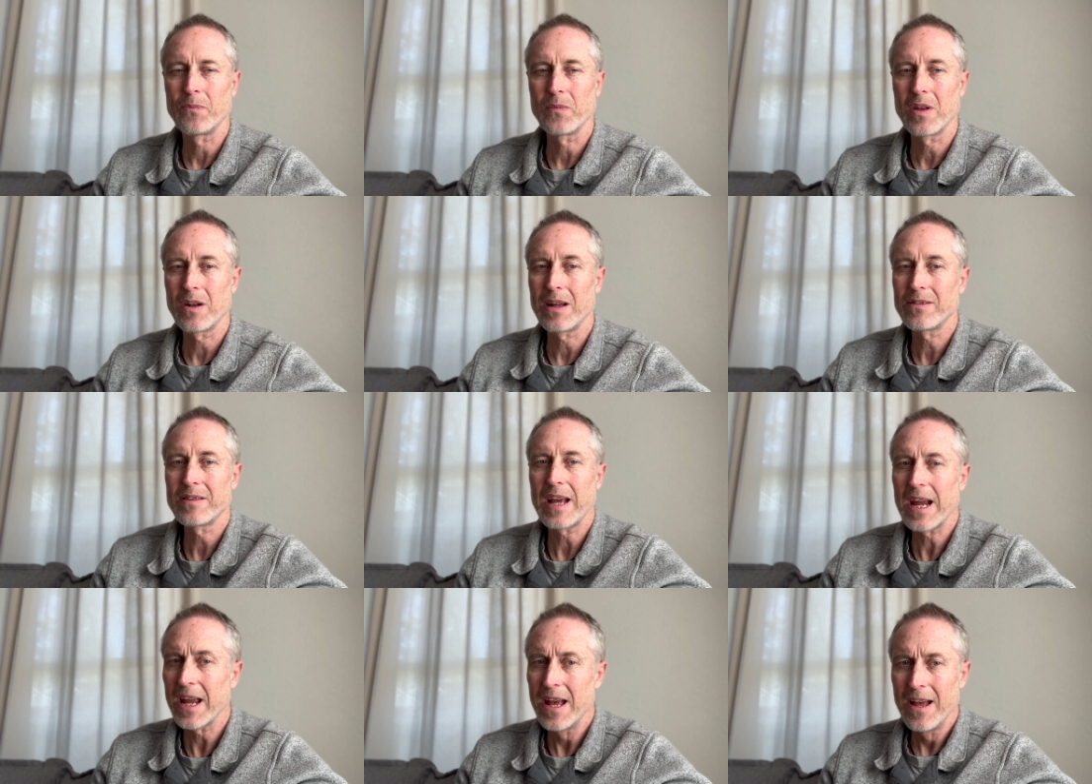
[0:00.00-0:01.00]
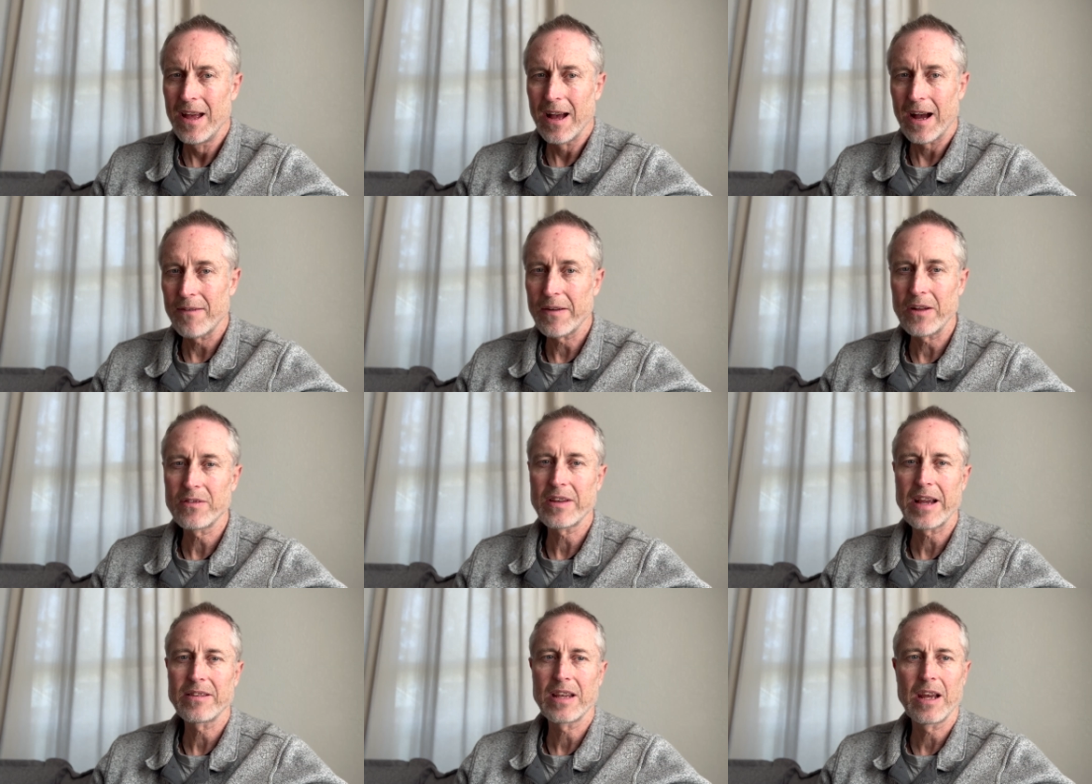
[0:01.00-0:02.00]
you know, I'll say I found
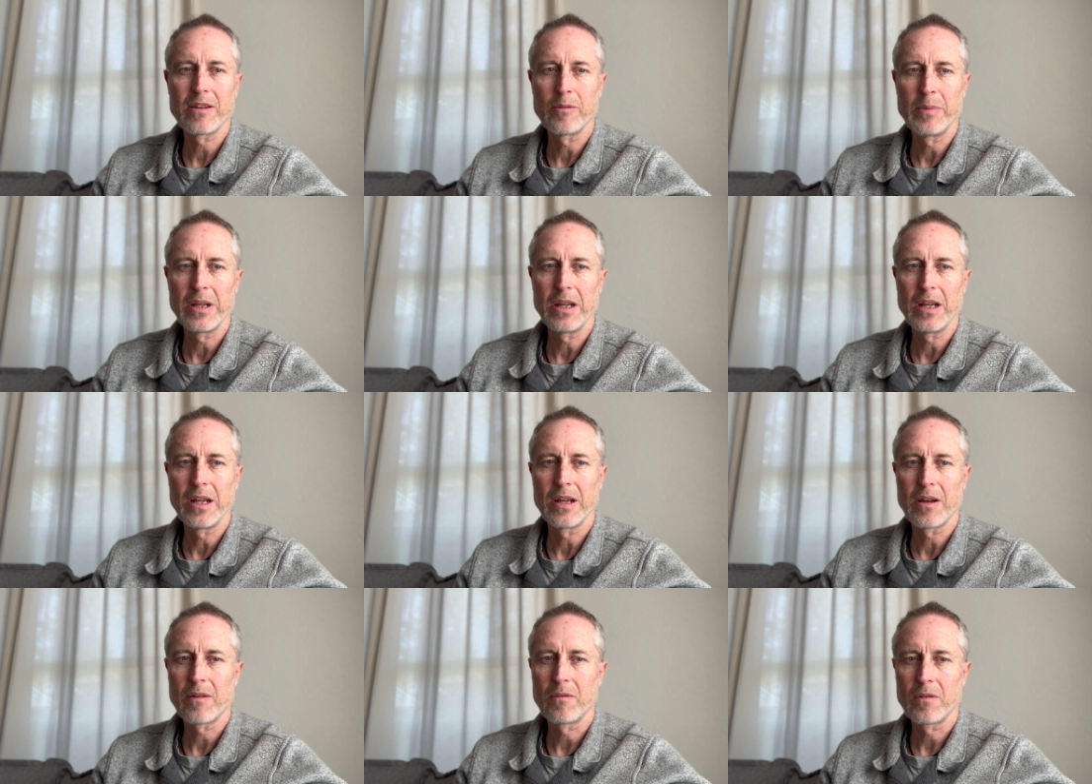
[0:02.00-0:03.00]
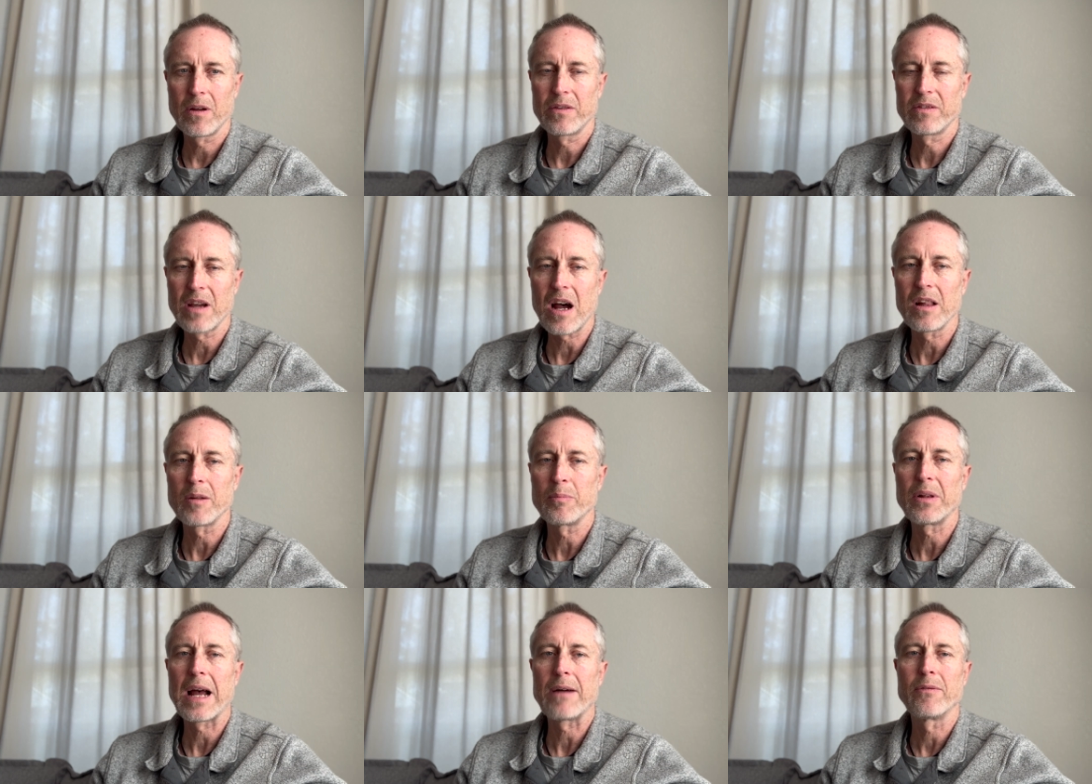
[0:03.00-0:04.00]
SiteScan to be a, a solid
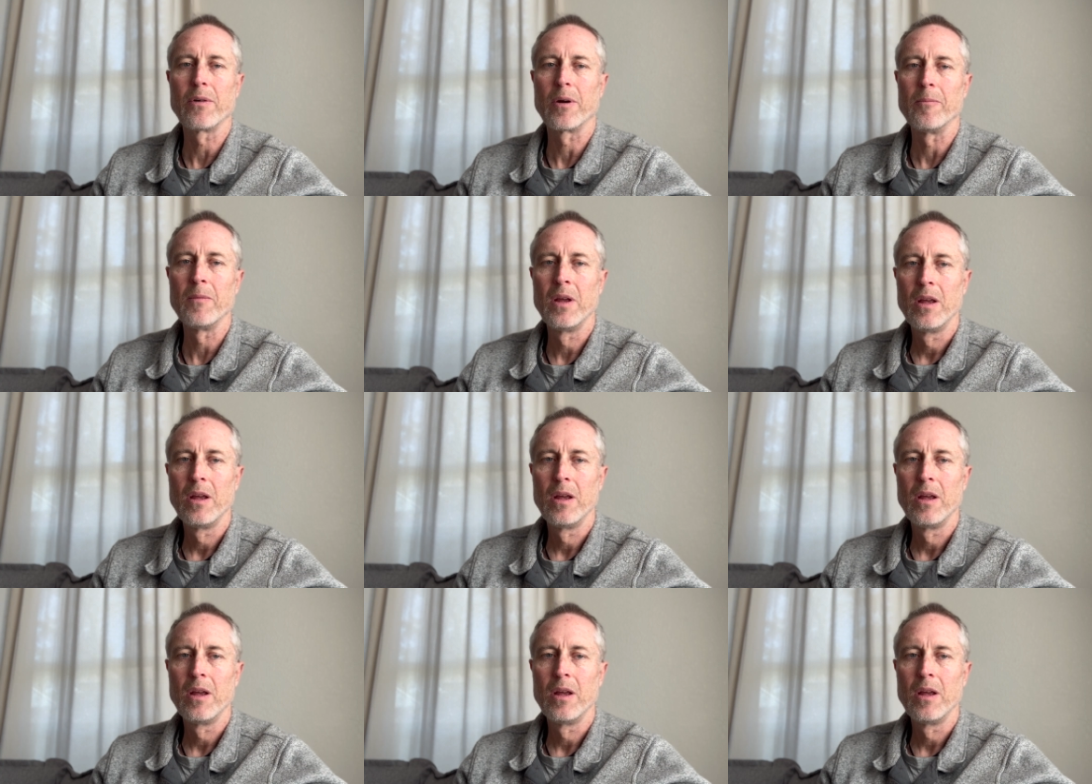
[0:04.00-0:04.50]
platform,